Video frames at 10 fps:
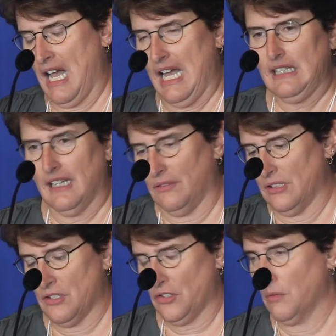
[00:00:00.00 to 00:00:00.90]
high level
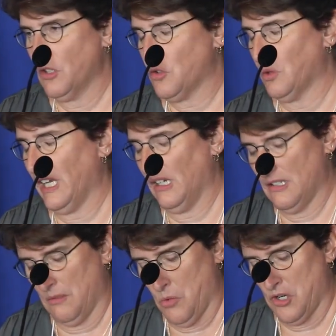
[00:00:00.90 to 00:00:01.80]
and the terminals will get
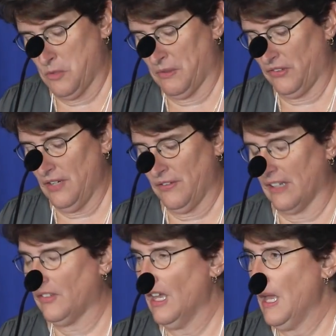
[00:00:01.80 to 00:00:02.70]
into more
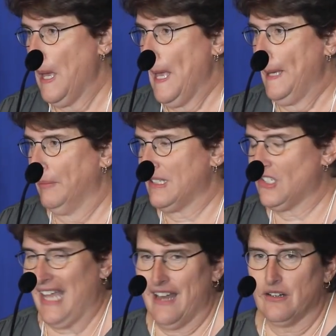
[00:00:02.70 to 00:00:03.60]
specifics, but
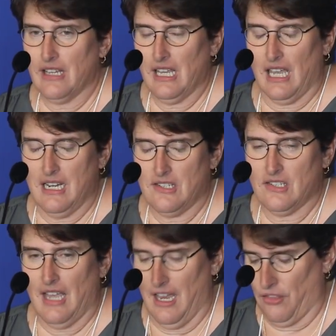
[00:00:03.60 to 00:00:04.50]
Saturday
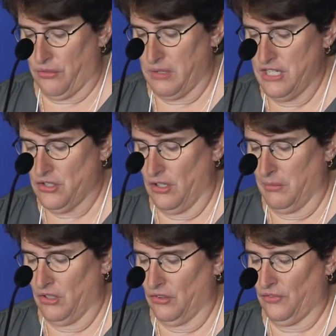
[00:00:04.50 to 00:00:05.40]
gates at 3
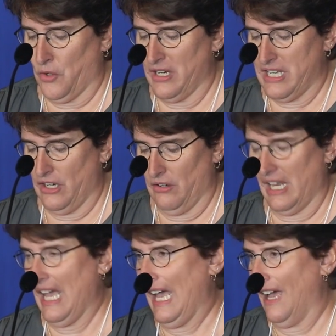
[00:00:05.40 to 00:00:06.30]
terminals for a year and
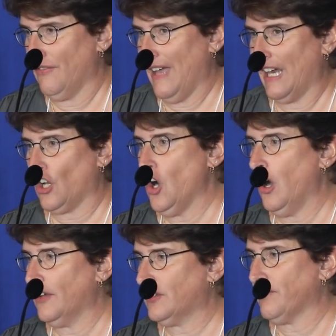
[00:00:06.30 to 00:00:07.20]
a half at a
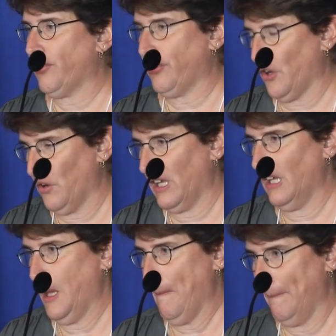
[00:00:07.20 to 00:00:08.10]
cost of
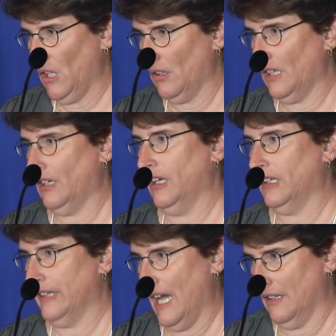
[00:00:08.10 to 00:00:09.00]
$30 million,
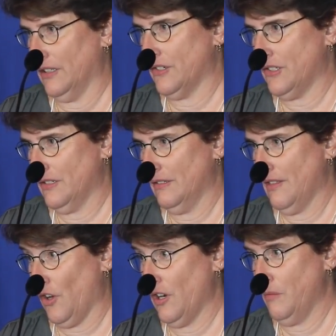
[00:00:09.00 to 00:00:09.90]

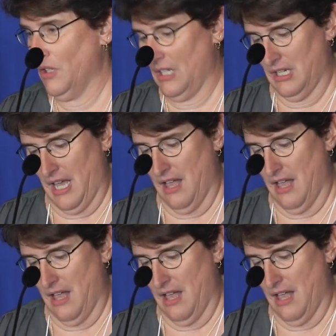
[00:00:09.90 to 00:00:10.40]
$30 million